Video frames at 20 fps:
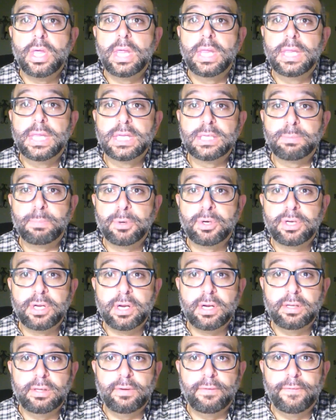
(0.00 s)
This
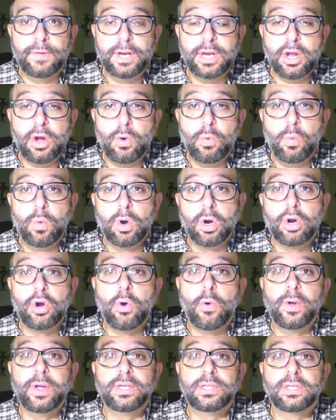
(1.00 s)
particular video, we're
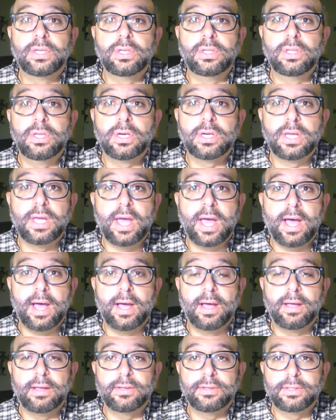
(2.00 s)
going to look
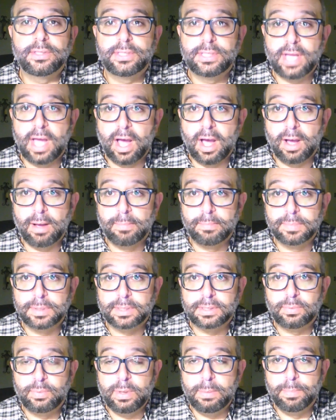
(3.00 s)
at
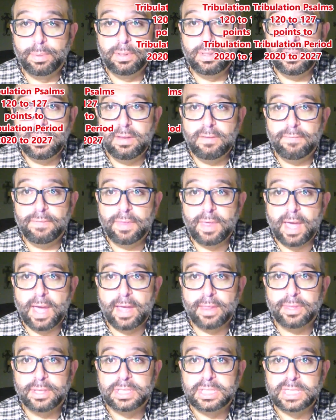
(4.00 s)
Psalms. We believe
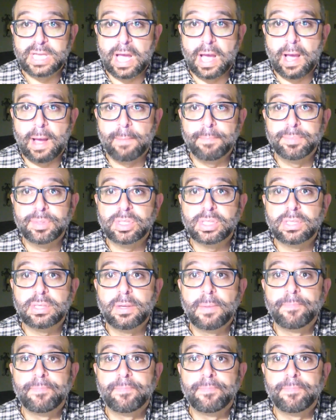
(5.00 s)
that the Psalms